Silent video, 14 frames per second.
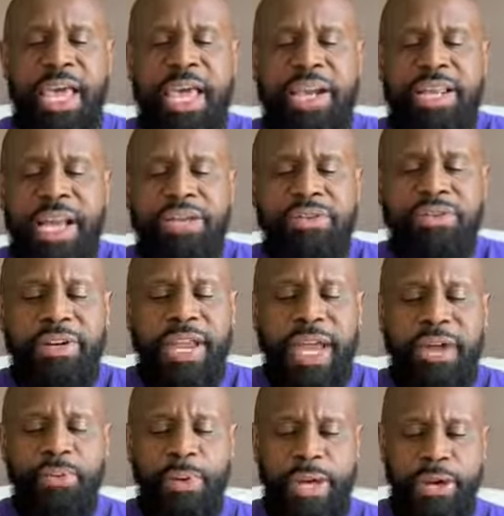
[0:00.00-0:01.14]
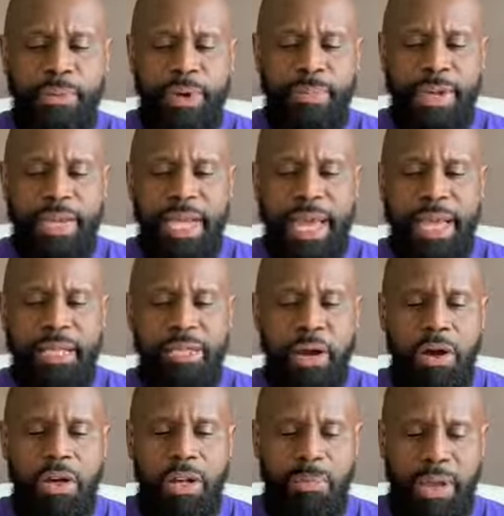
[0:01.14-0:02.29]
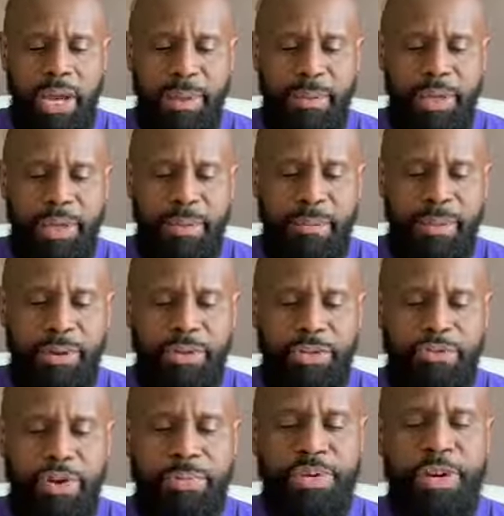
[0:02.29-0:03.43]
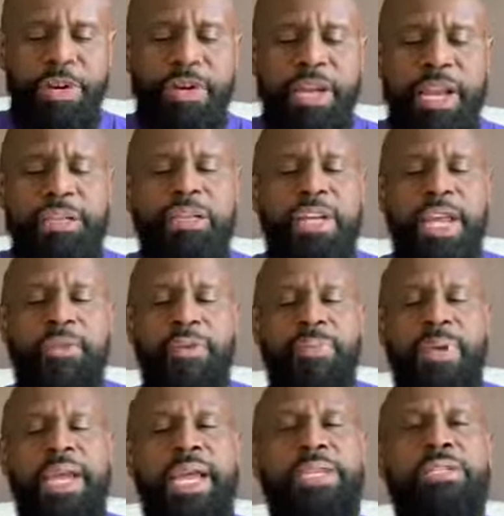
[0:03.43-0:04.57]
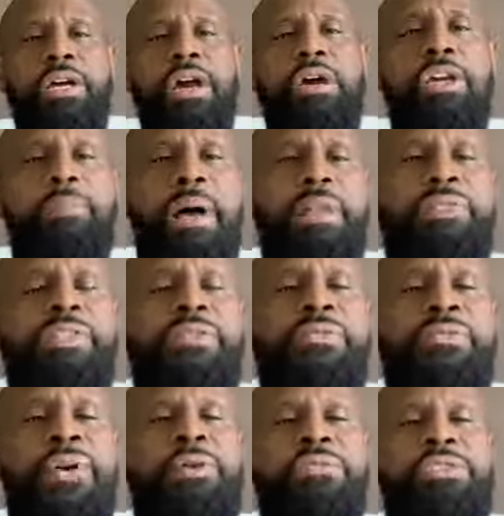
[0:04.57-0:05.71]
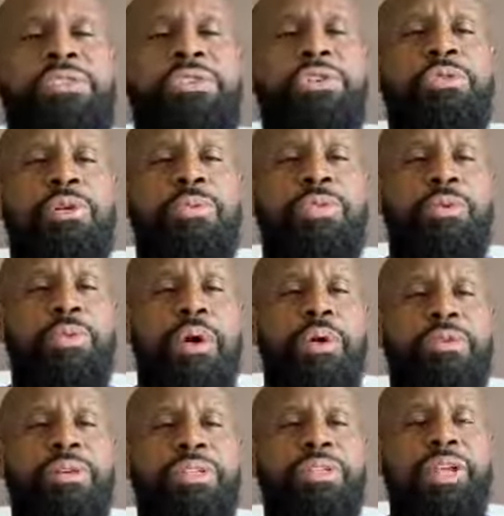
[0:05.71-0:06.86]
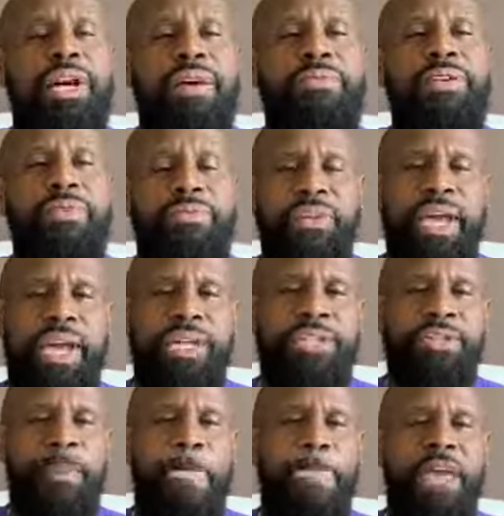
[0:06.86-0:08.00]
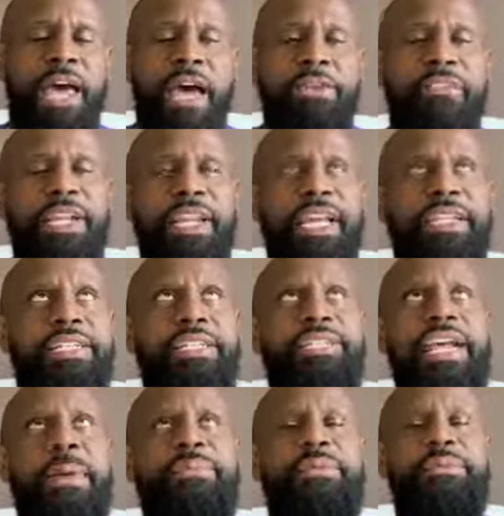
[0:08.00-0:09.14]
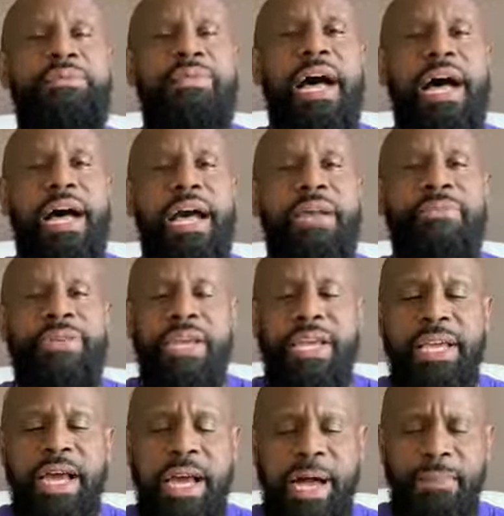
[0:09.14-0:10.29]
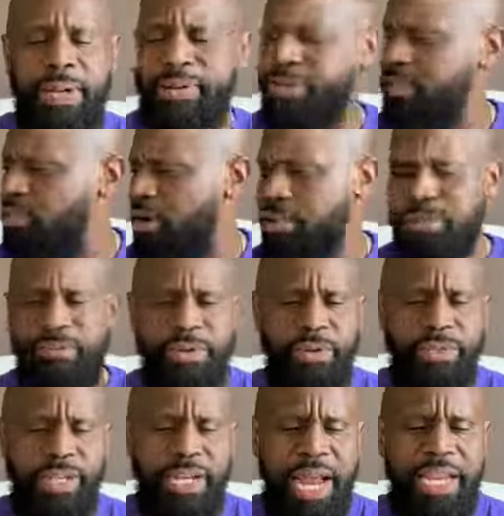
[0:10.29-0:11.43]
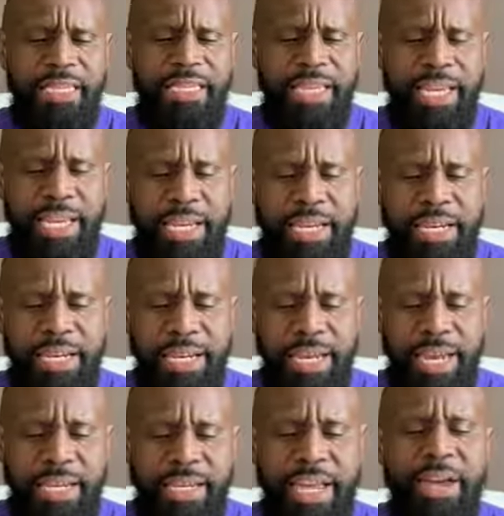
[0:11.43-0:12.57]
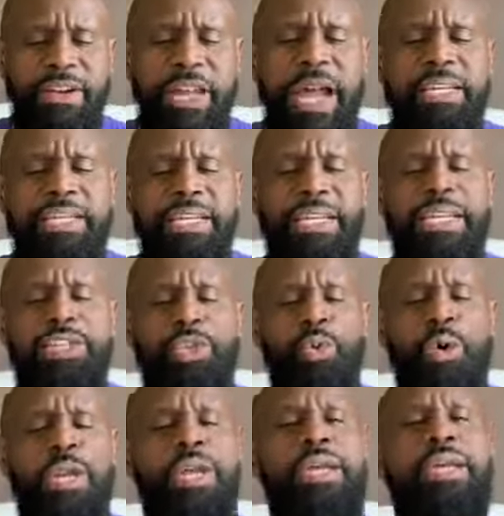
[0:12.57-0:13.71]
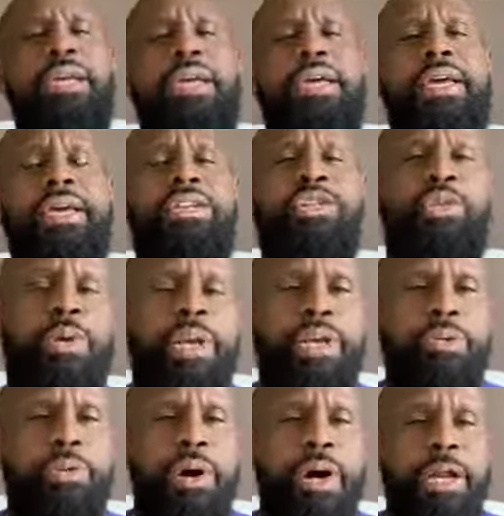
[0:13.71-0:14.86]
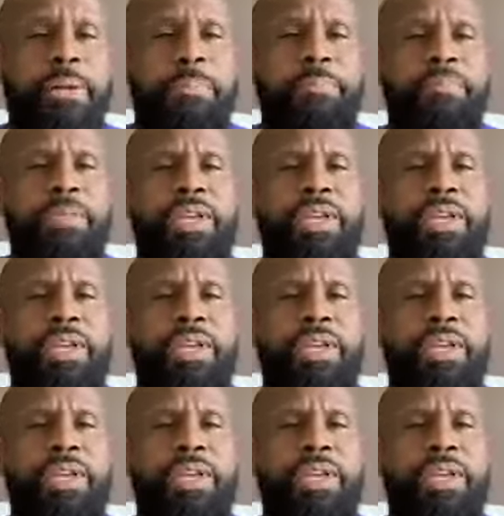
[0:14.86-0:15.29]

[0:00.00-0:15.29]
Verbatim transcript: And yesterday we, we began talking about, let me get my scripture here. Yesterday we began talking about the first two of the works of the flesh out of Galatians chapter 5. I believe it starts in verse 19. Yeah, 19, 20, and 21.